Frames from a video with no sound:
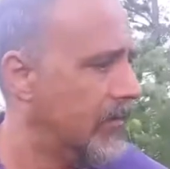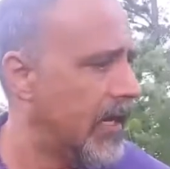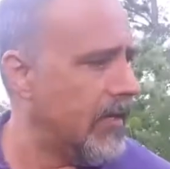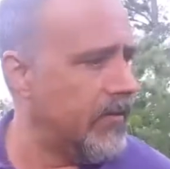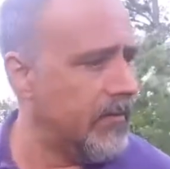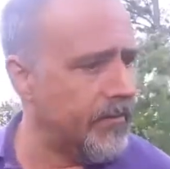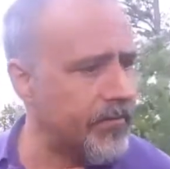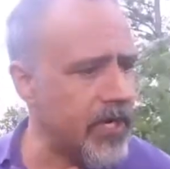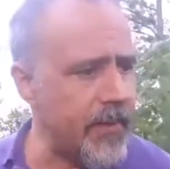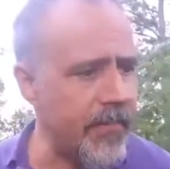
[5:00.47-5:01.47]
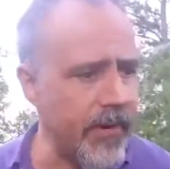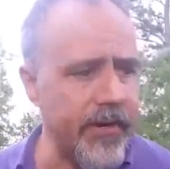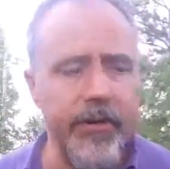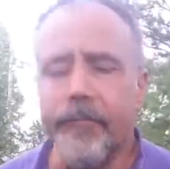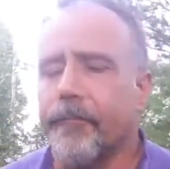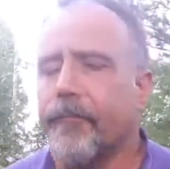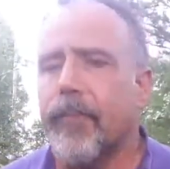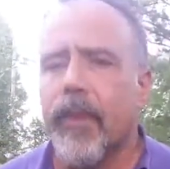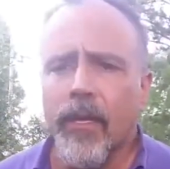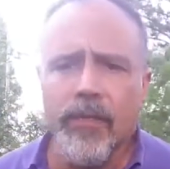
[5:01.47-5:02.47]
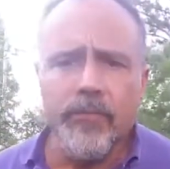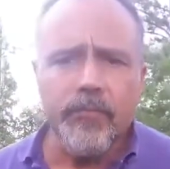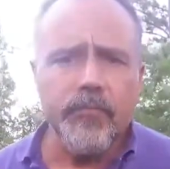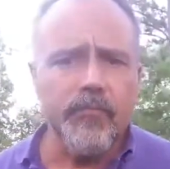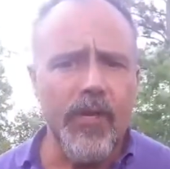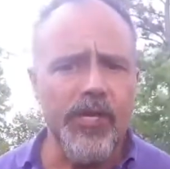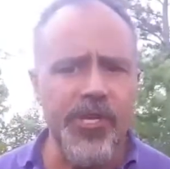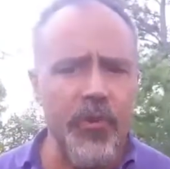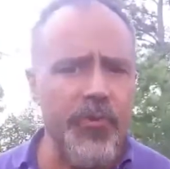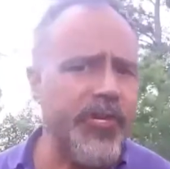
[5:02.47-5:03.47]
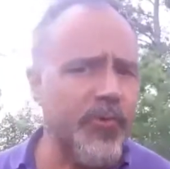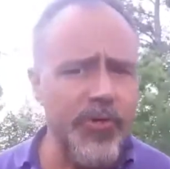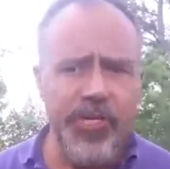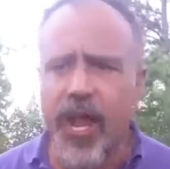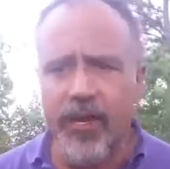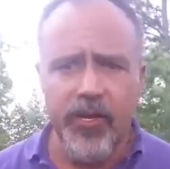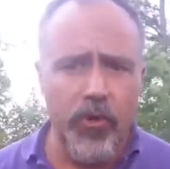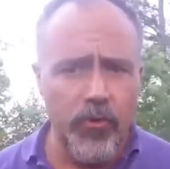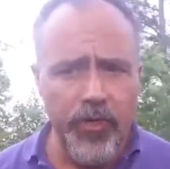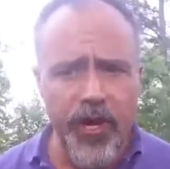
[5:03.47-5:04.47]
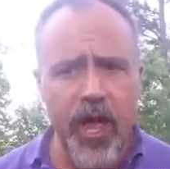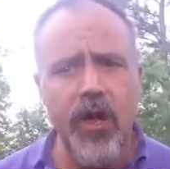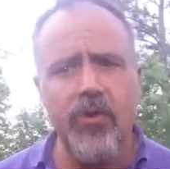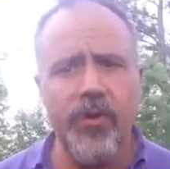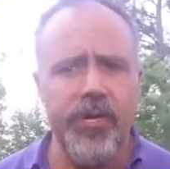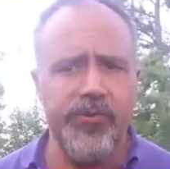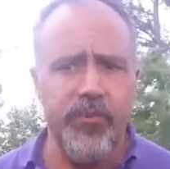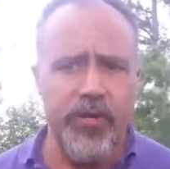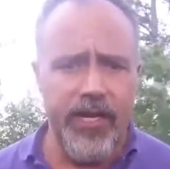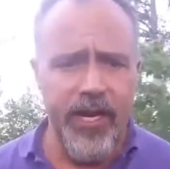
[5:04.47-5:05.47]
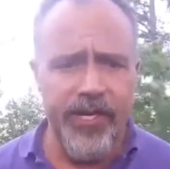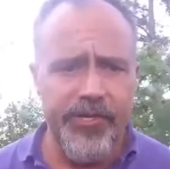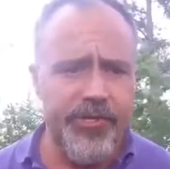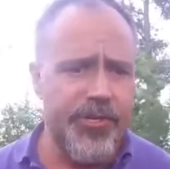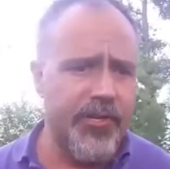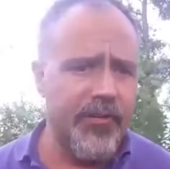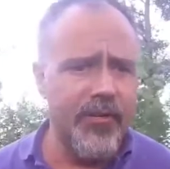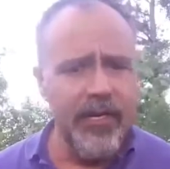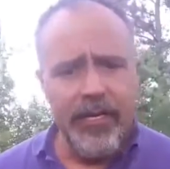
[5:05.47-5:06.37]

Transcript: my tripod here. So this one's kind of cool to know. It's really interesting.